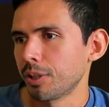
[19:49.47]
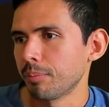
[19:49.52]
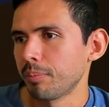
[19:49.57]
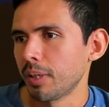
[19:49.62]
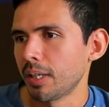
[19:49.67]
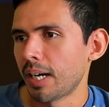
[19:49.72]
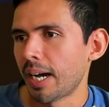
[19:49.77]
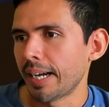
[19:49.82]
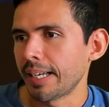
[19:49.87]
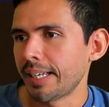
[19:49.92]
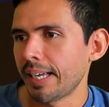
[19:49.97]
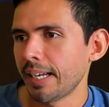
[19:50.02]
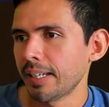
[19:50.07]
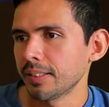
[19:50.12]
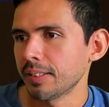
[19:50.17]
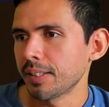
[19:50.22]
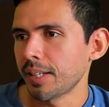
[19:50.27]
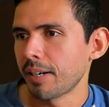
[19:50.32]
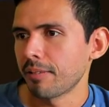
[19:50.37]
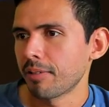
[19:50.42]
but I
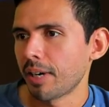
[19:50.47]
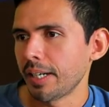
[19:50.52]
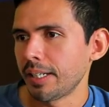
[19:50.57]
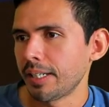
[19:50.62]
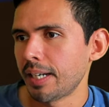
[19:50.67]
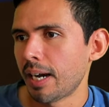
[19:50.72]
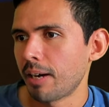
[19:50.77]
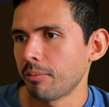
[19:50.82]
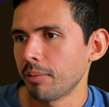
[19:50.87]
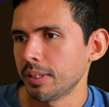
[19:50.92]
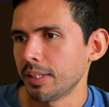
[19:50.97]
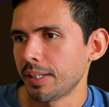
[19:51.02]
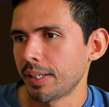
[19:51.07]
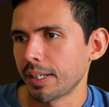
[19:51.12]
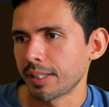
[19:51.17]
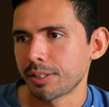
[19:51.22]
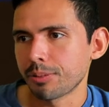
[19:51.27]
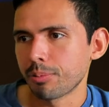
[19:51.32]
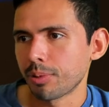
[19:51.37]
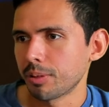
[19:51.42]
can't say right now when the
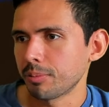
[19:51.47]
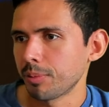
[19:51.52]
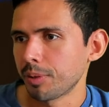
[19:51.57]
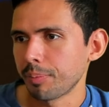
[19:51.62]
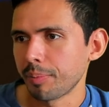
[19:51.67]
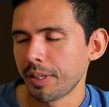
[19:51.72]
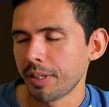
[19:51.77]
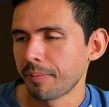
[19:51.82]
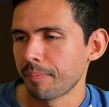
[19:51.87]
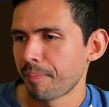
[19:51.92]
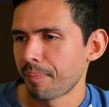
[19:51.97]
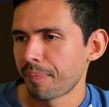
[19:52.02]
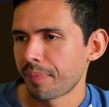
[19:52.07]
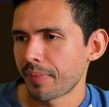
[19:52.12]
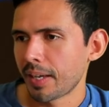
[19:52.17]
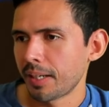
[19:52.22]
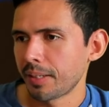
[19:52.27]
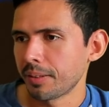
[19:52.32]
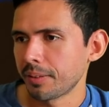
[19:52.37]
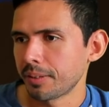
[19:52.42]
next one would be.
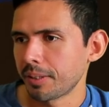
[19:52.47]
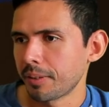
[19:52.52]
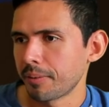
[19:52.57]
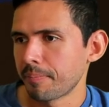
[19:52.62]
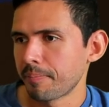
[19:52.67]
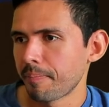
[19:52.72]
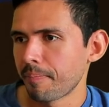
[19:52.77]
I don't know.